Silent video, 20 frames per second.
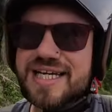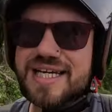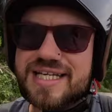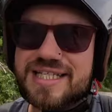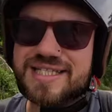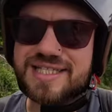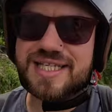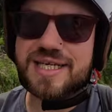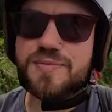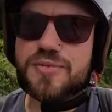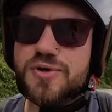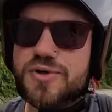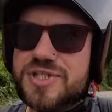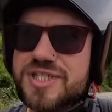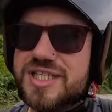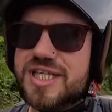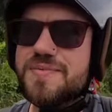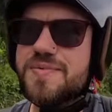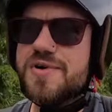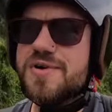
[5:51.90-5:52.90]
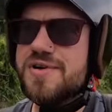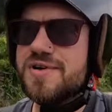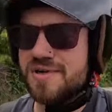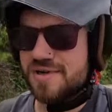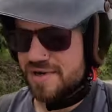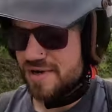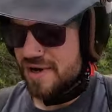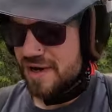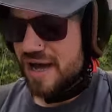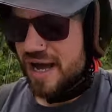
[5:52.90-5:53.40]
getting steeper and steeper.
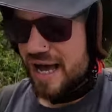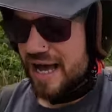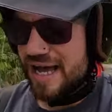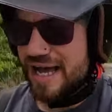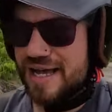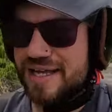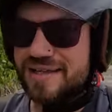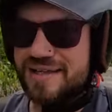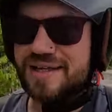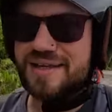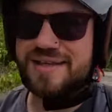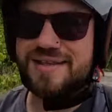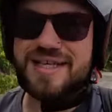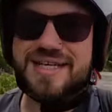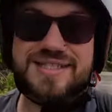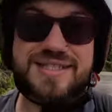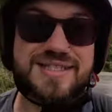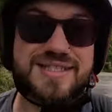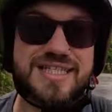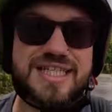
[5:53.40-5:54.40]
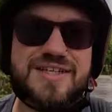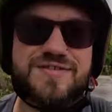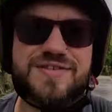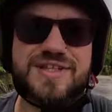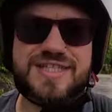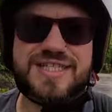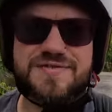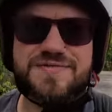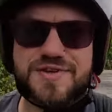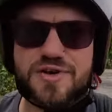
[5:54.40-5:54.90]
And this isn't even
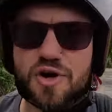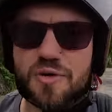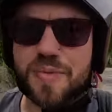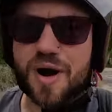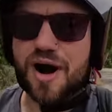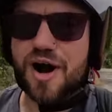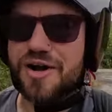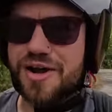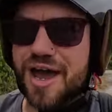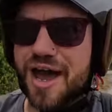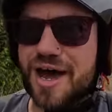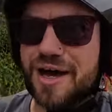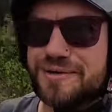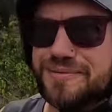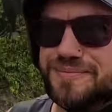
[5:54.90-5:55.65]
the difficult part yet.